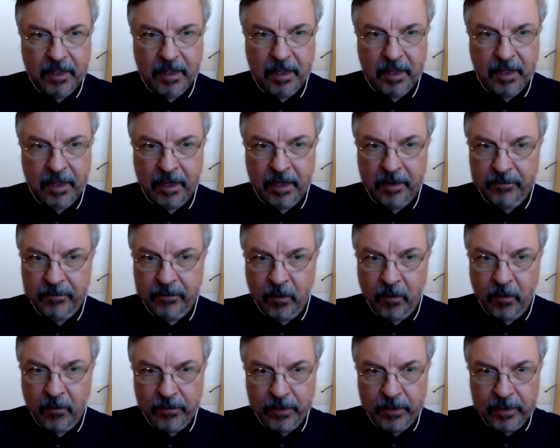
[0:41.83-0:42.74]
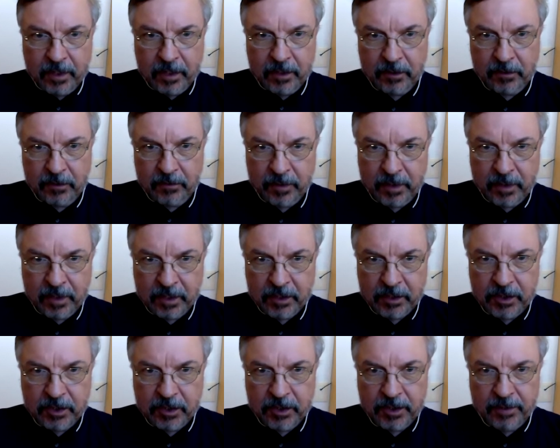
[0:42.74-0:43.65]
I have no financial
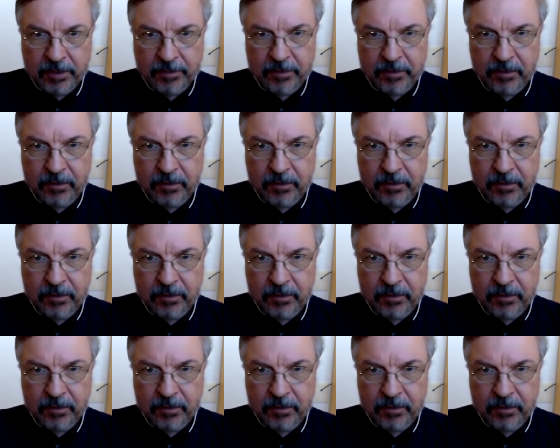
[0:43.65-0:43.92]
relationships